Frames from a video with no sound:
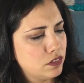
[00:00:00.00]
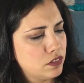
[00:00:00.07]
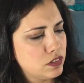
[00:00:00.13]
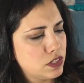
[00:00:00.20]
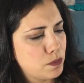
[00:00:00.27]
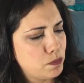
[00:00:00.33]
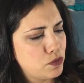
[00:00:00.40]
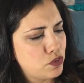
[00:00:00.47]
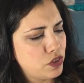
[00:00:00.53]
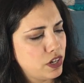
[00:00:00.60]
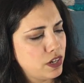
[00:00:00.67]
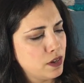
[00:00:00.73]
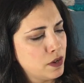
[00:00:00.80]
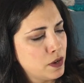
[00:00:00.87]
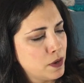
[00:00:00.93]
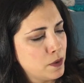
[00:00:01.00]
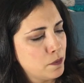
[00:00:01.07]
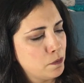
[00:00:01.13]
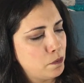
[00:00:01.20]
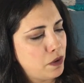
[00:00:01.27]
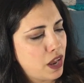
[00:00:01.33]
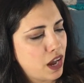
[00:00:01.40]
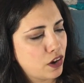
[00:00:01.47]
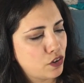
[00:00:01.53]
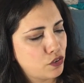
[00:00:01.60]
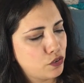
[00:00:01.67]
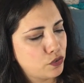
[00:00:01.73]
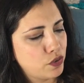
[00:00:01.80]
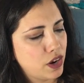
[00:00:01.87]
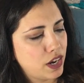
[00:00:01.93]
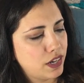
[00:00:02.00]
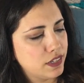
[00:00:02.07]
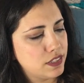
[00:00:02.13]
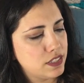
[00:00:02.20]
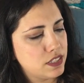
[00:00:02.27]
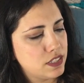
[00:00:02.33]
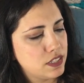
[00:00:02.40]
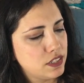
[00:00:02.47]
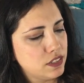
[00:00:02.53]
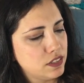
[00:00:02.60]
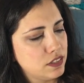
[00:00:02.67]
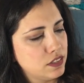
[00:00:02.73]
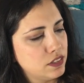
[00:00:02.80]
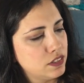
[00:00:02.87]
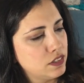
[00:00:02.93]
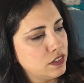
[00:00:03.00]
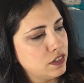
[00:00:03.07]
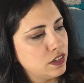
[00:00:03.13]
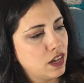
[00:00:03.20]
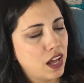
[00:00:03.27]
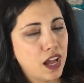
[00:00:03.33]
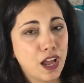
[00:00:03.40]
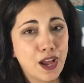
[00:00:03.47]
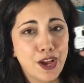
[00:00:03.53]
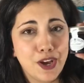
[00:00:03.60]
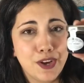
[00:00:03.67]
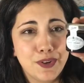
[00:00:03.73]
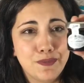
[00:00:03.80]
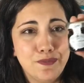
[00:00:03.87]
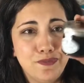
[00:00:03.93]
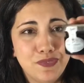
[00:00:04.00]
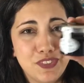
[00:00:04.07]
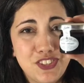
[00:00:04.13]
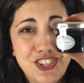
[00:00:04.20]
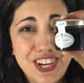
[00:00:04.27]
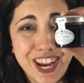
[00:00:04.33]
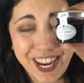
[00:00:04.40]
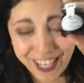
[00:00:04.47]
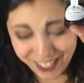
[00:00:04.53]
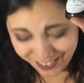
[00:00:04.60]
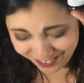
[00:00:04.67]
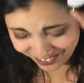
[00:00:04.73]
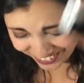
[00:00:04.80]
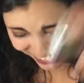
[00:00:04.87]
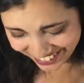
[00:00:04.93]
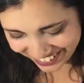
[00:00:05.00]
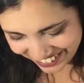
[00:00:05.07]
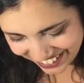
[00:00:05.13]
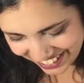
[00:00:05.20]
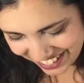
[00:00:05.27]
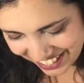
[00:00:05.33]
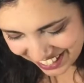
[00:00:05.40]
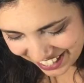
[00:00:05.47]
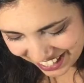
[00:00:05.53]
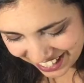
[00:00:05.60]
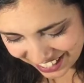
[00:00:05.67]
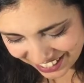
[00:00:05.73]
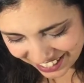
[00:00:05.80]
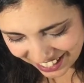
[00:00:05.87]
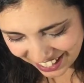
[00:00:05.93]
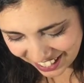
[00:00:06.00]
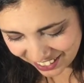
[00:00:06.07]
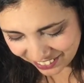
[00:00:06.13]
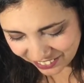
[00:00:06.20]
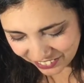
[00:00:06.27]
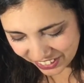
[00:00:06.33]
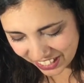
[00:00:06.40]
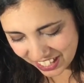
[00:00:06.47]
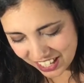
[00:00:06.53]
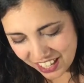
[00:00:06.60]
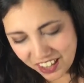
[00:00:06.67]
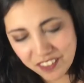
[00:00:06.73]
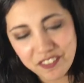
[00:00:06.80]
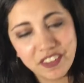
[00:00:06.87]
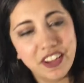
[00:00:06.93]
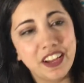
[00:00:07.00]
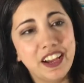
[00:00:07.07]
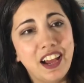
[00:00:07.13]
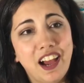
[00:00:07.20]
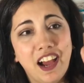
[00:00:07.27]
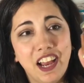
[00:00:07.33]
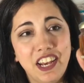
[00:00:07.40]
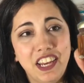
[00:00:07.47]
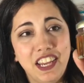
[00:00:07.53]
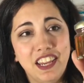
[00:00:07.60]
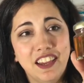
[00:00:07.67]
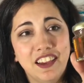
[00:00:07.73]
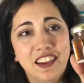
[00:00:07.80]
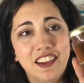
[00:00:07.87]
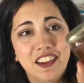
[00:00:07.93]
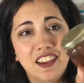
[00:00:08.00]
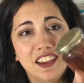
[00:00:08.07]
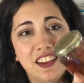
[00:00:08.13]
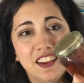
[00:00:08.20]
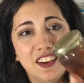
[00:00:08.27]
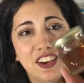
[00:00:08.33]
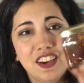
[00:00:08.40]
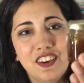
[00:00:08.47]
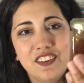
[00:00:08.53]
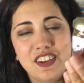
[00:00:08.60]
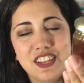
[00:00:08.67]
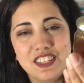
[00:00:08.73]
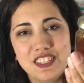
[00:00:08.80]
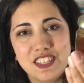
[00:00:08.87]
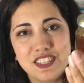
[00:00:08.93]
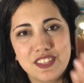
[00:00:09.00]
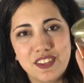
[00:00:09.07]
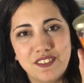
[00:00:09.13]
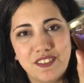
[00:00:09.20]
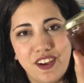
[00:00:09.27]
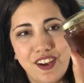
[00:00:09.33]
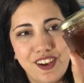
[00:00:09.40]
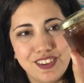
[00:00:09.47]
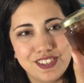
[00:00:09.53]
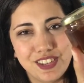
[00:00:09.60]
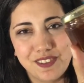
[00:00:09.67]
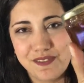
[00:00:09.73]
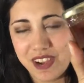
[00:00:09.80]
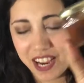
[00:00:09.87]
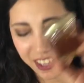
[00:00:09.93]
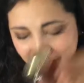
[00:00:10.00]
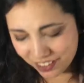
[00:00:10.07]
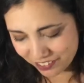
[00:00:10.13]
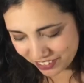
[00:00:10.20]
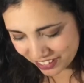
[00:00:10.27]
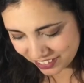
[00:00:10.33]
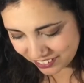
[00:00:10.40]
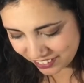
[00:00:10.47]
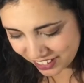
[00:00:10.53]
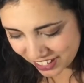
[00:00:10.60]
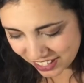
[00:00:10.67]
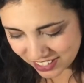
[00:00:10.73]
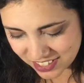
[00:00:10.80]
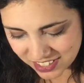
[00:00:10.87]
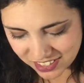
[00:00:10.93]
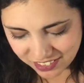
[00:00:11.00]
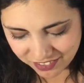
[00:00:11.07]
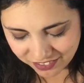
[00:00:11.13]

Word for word: Tiptree, black currant um, jam, and then we have honey. This is awesome. I love it, you guys.